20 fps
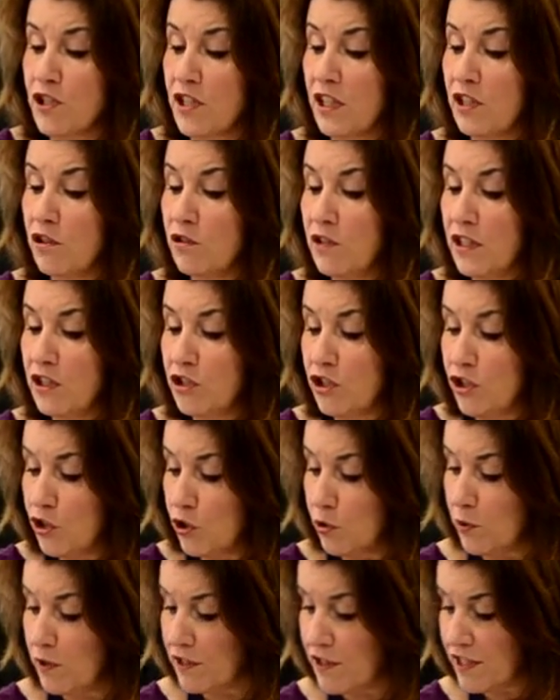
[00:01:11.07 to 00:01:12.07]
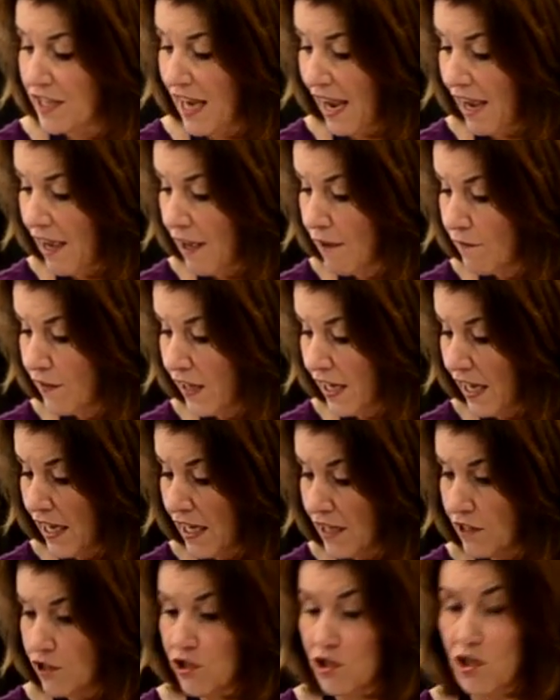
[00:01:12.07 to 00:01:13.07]
thing you need to do is have
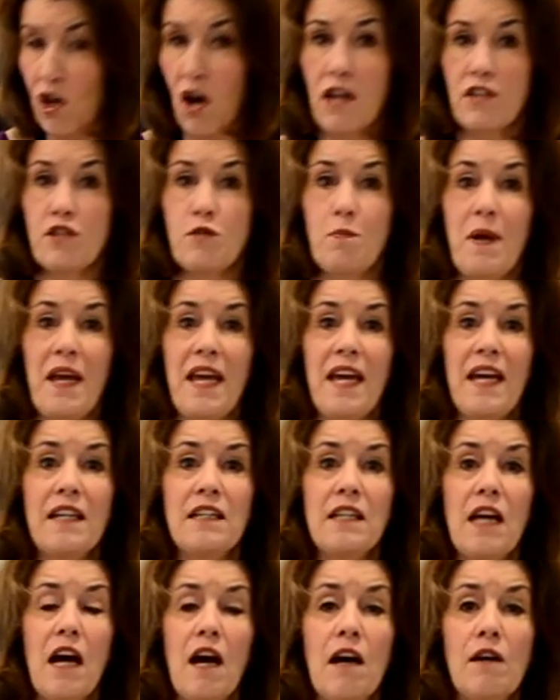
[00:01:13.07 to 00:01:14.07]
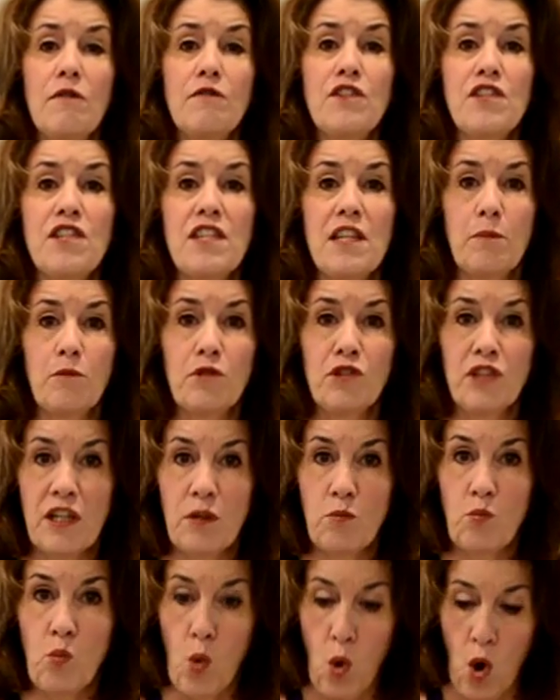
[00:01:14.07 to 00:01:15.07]
a saucepan of
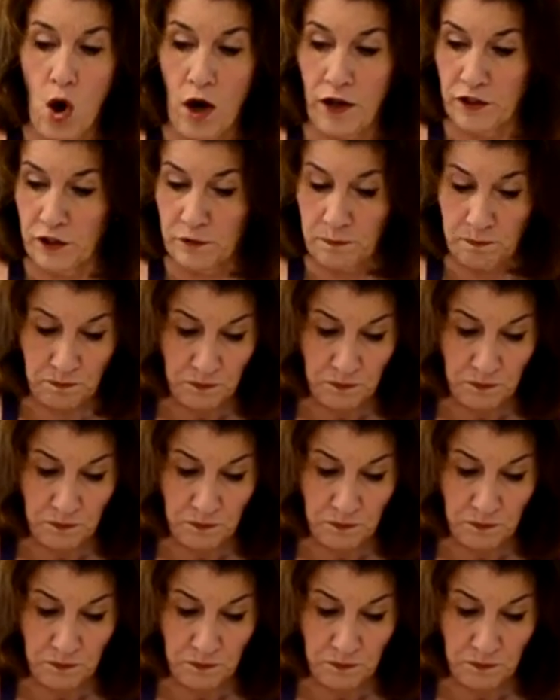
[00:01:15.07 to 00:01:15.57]
simmering water.